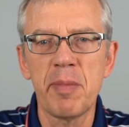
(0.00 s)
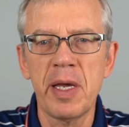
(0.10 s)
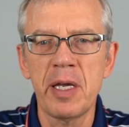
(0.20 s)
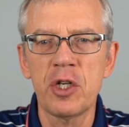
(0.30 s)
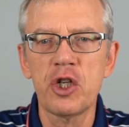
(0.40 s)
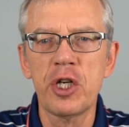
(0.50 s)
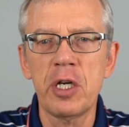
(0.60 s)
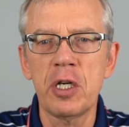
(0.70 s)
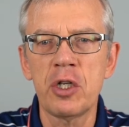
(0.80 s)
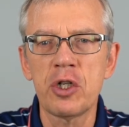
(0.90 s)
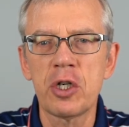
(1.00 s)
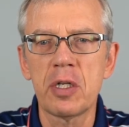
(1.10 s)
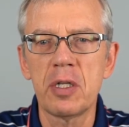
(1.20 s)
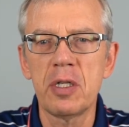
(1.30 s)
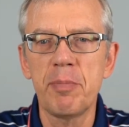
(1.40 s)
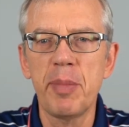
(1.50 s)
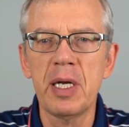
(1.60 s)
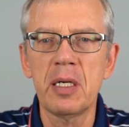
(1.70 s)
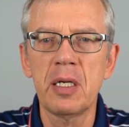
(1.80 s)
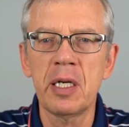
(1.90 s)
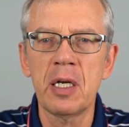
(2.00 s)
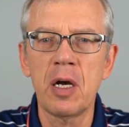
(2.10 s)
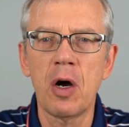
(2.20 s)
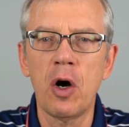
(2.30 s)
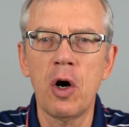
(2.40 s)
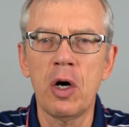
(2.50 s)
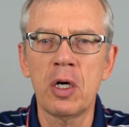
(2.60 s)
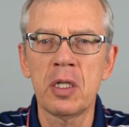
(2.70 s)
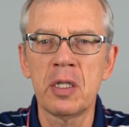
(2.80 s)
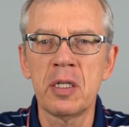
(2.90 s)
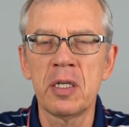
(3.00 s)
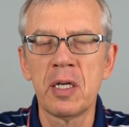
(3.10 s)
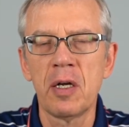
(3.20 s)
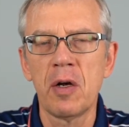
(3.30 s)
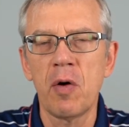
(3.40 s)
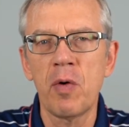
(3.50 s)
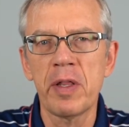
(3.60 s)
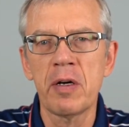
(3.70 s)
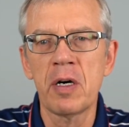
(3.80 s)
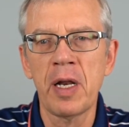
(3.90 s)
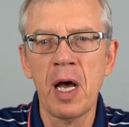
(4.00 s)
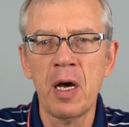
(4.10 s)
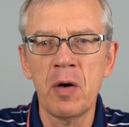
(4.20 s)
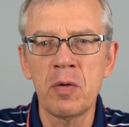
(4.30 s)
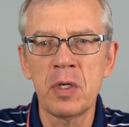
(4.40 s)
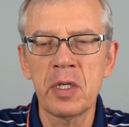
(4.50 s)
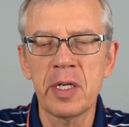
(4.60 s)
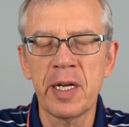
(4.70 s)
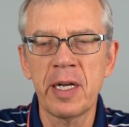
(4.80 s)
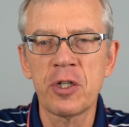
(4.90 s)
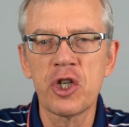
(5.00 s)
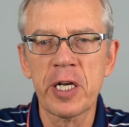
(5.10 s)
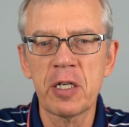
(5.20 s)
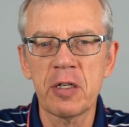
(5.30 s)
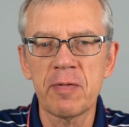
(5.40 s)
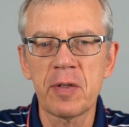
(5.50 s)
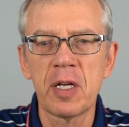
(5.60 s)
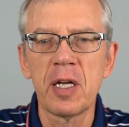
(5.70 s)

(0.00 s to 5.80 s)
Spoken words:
may change depending on whether noun and adjective